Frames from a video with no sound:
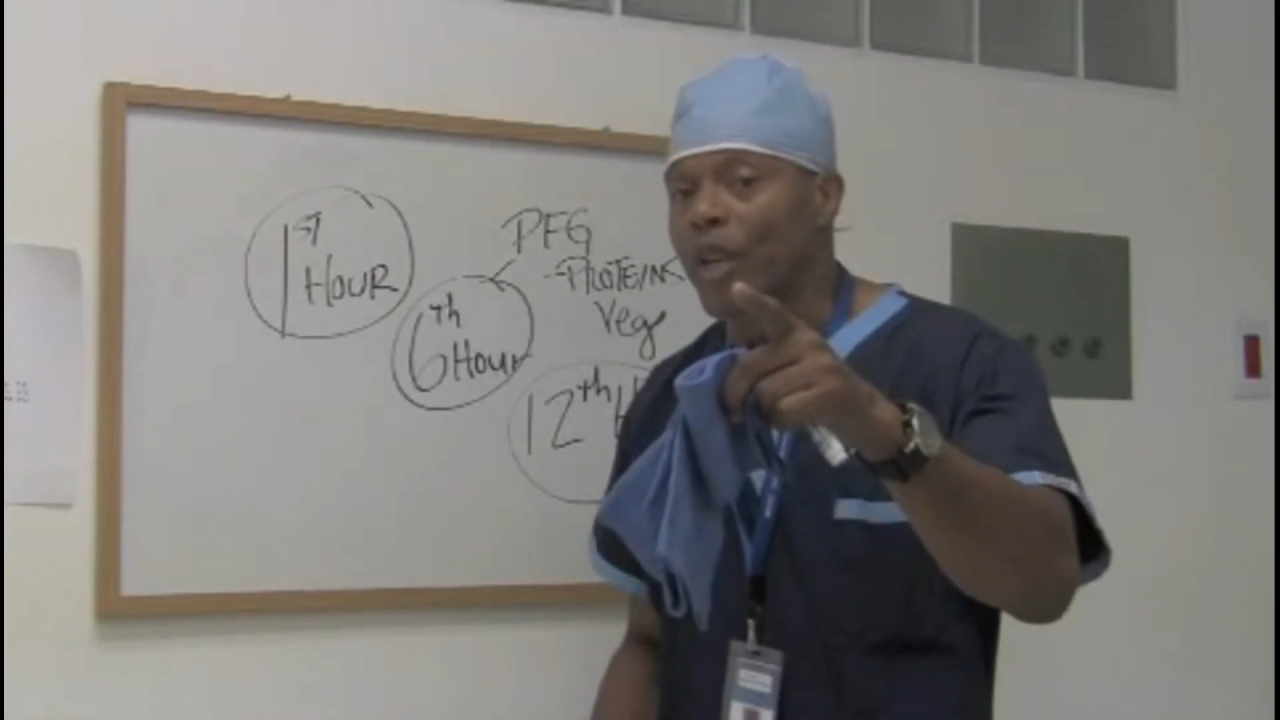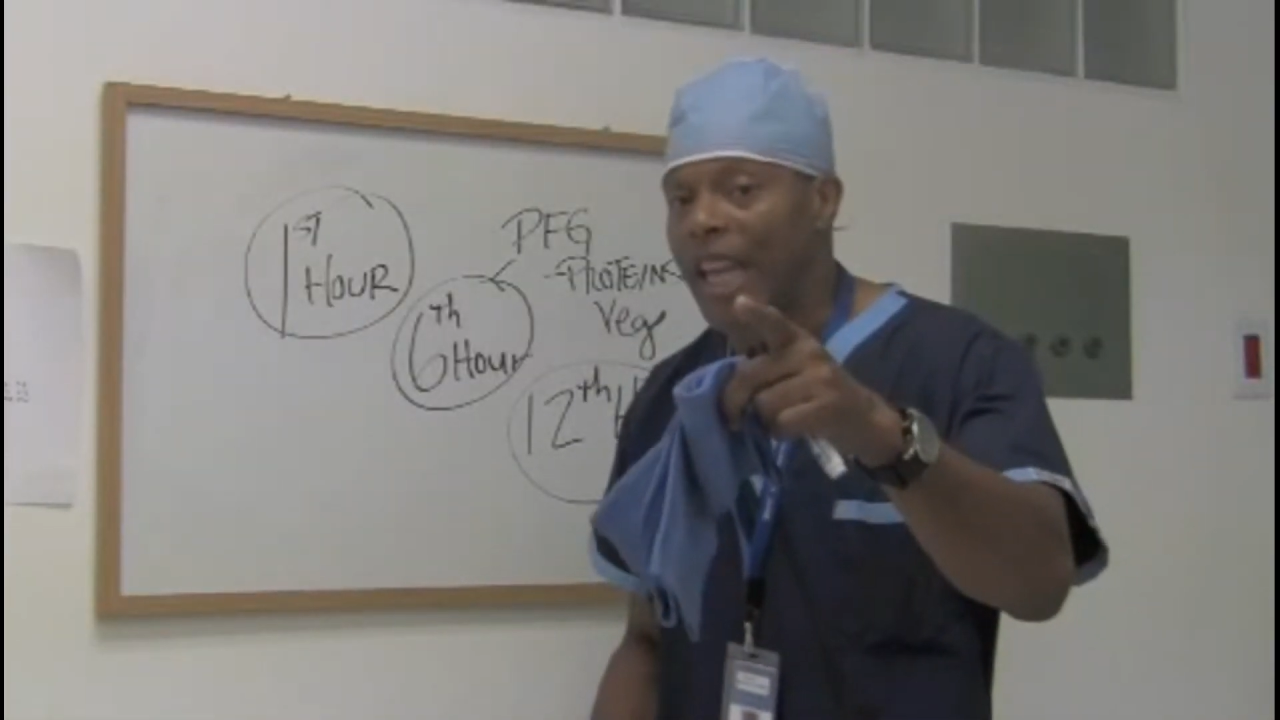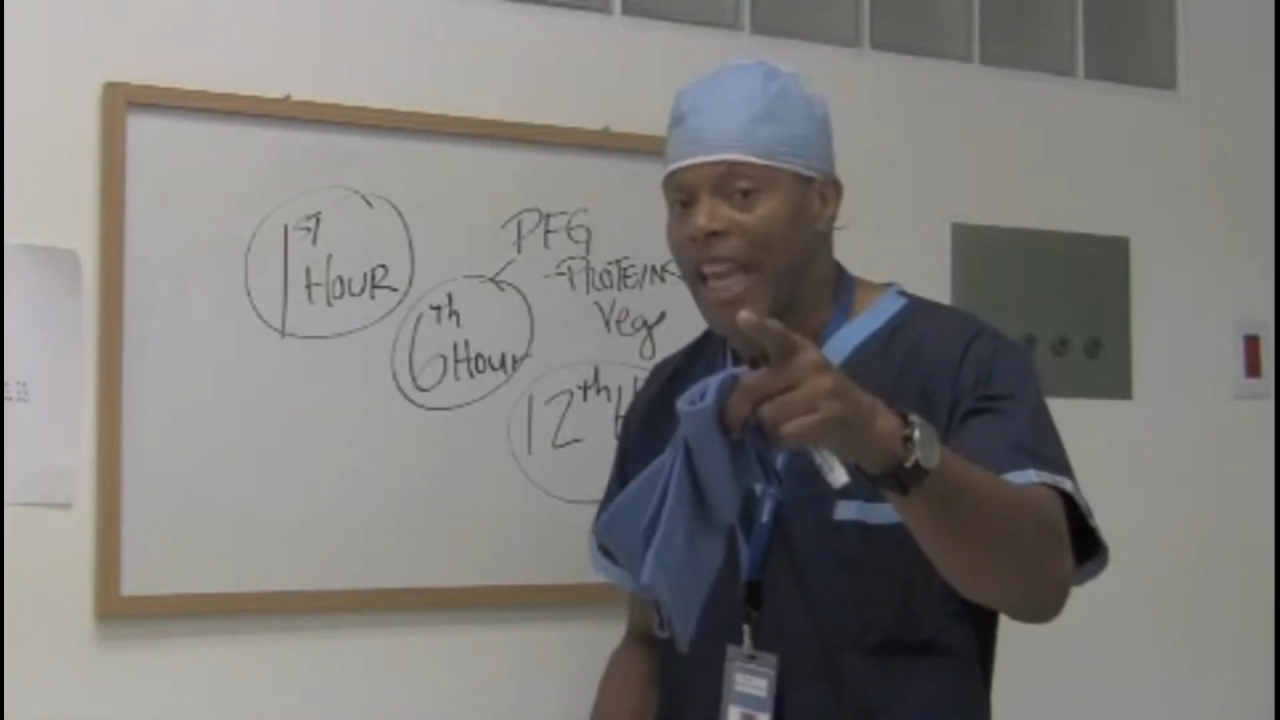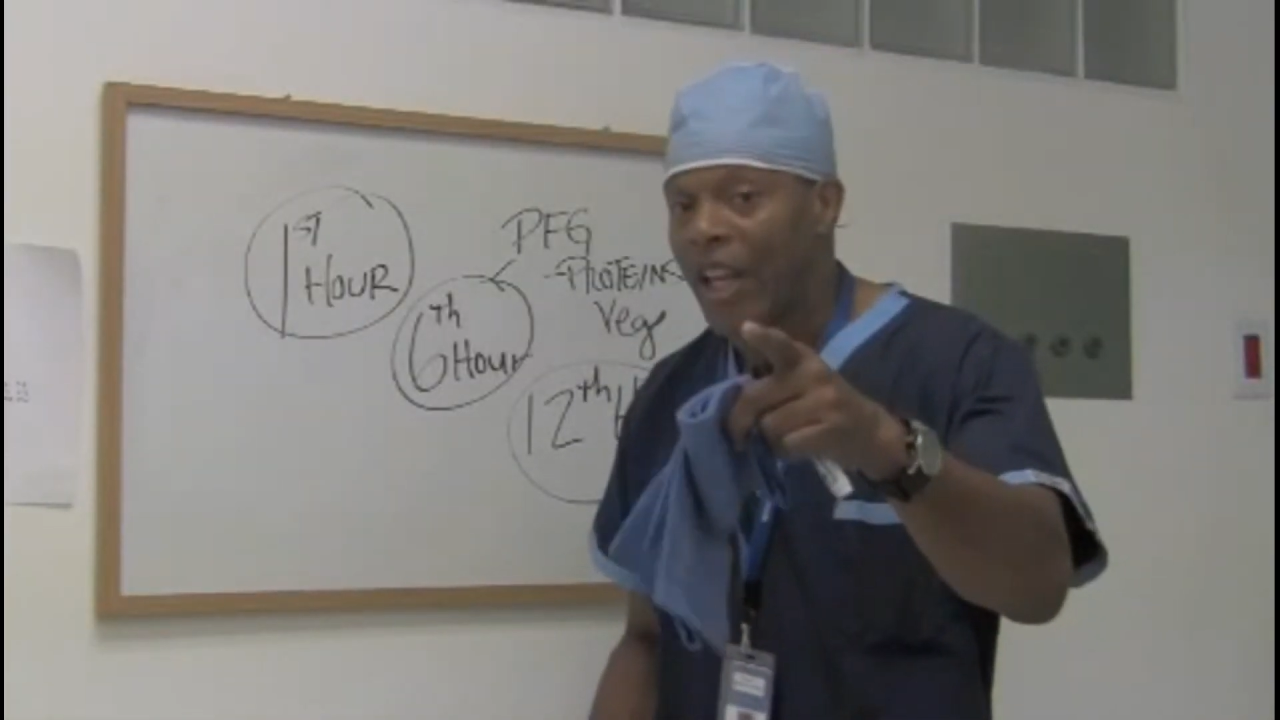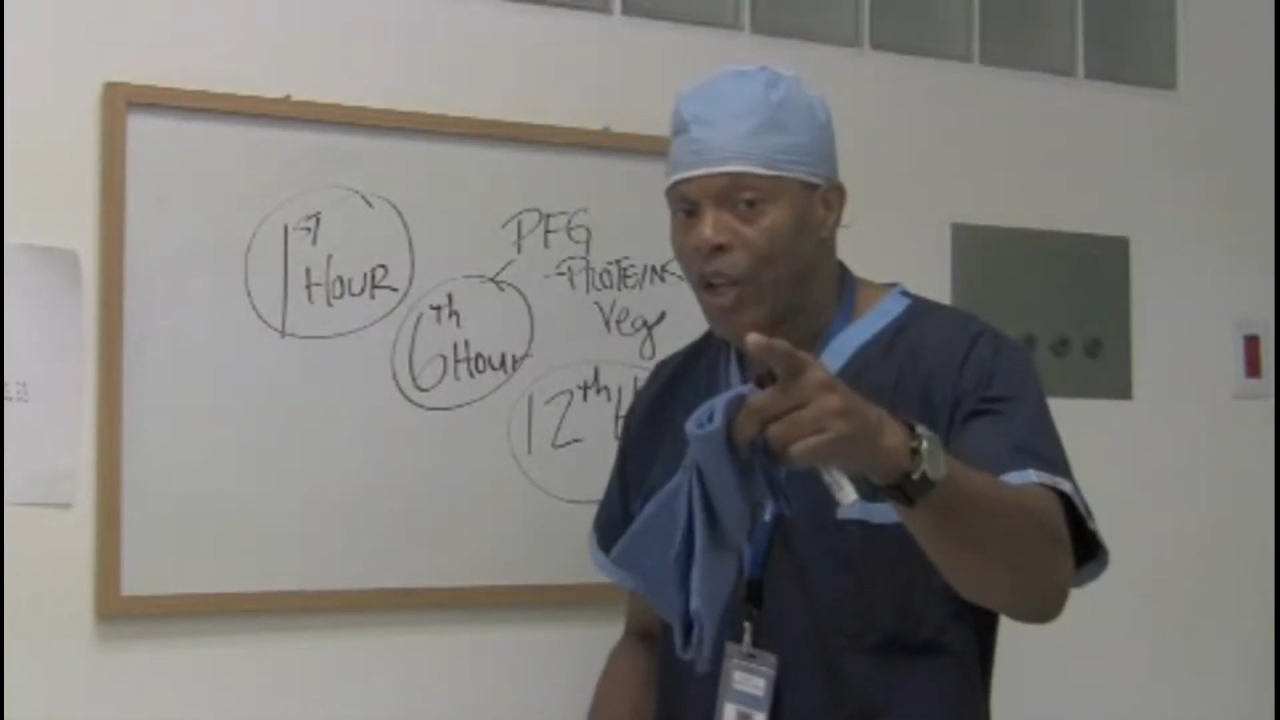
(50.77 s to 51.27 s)

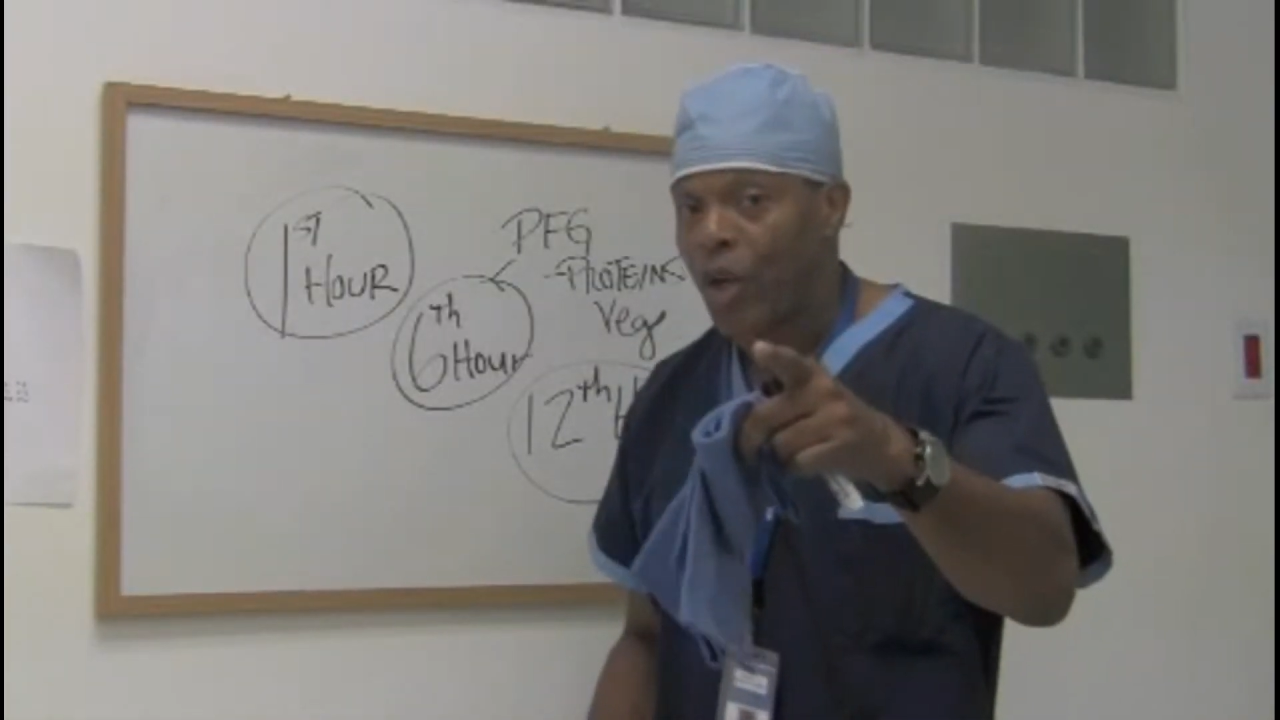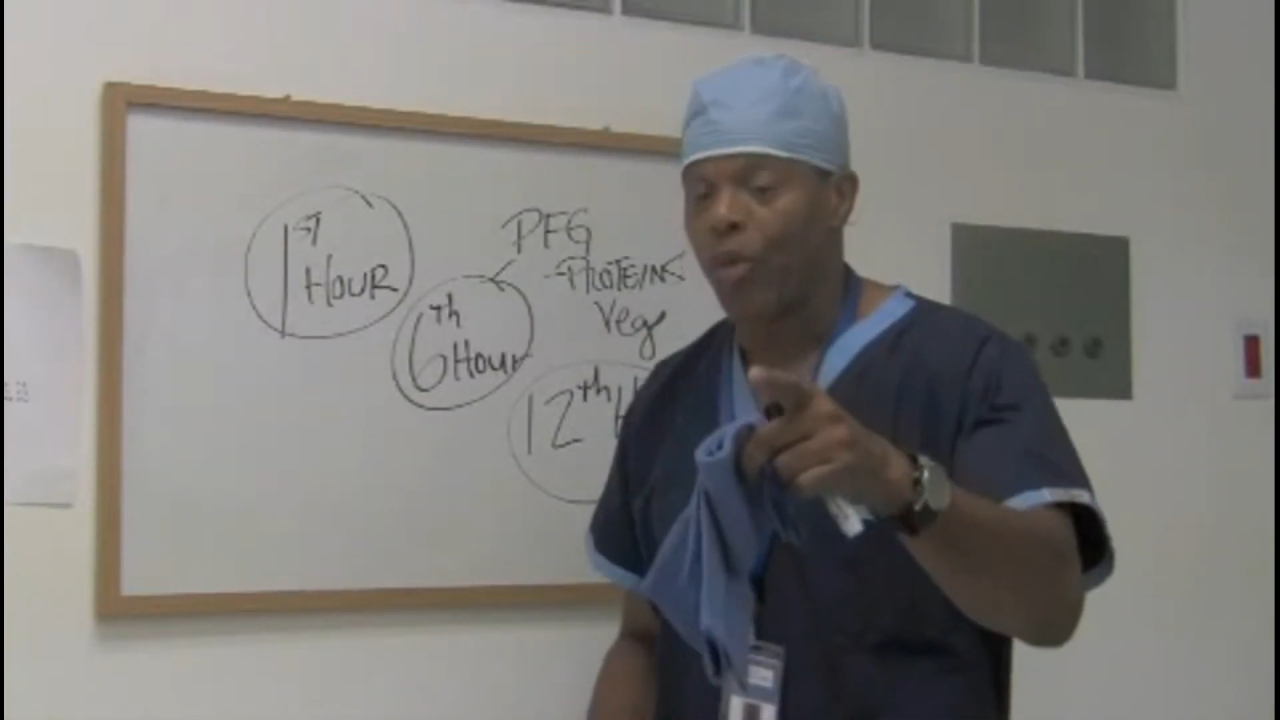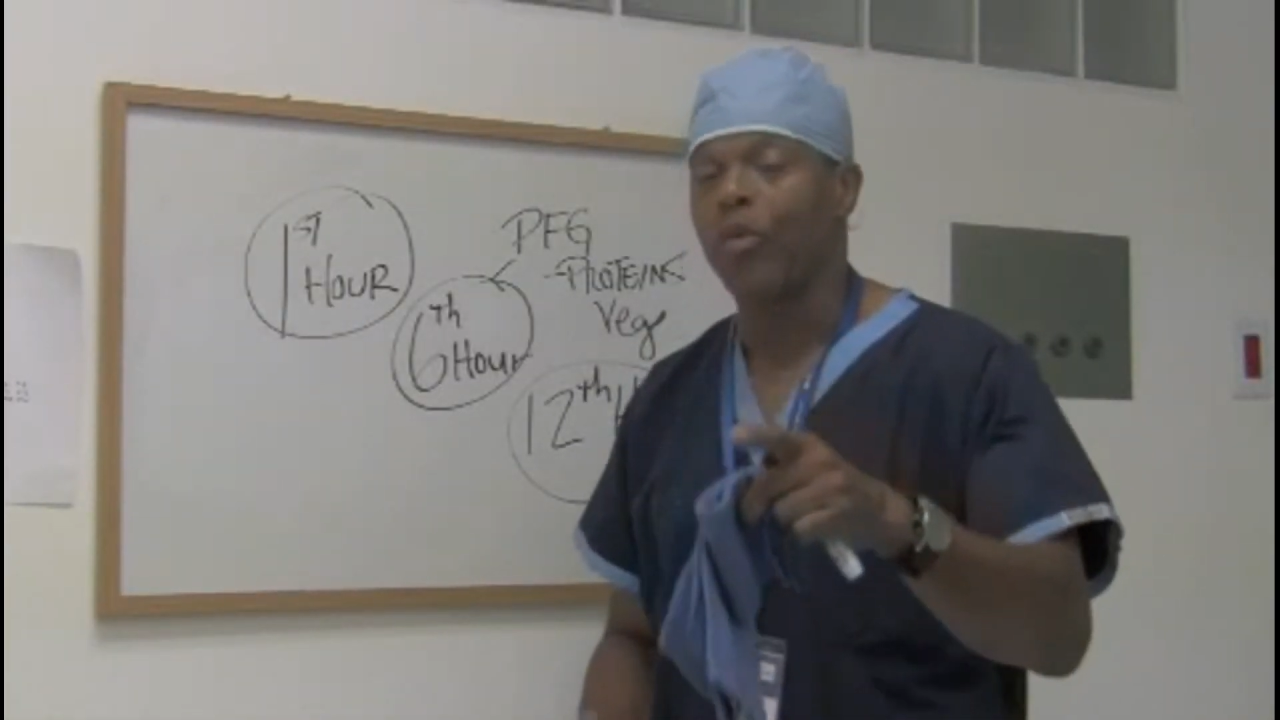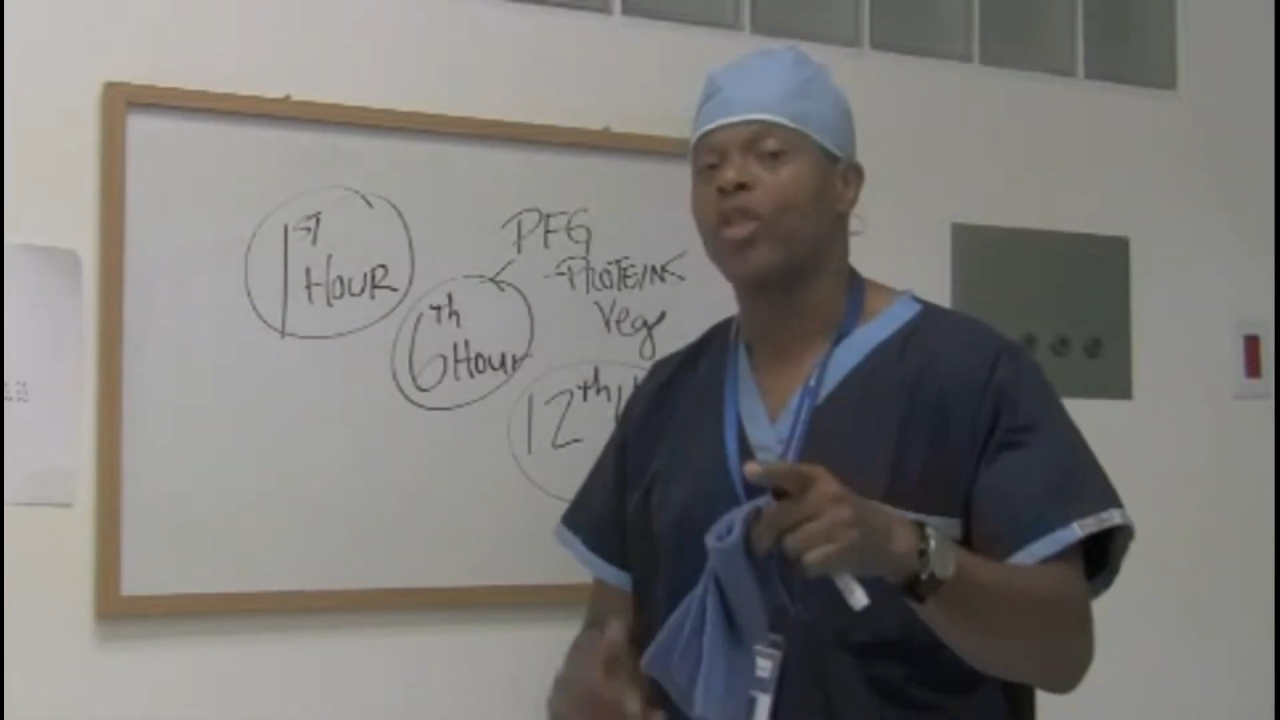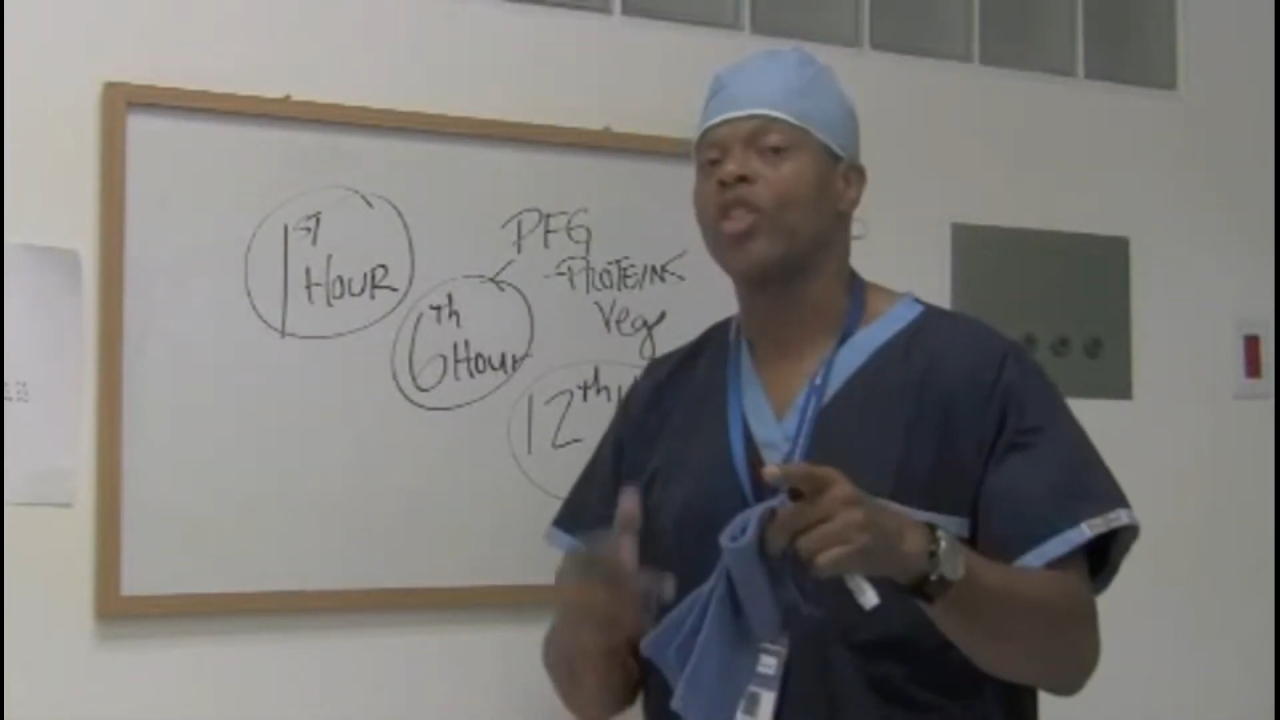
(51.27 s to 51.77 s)
get you